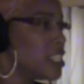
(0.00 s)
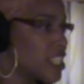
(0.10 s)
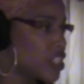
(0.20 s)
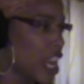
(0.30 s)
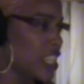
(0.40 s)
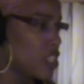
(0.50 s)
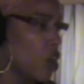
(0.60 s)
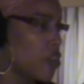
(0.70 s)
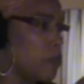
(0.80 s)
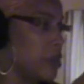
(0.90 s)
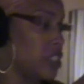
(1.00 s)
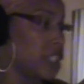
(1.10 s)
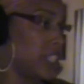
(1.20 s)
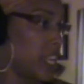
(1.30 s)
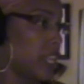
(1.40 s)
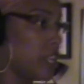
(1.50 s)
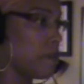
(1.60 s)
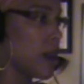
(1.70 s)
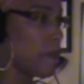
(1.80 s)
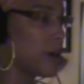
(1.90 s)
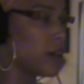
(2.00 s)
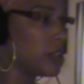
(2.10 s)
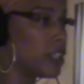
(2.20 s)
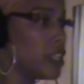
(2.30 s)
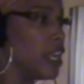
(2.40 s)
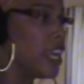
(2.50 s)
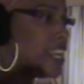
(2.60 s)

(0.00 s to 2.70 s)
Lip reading: to chase all the minions out of hip hop, hun.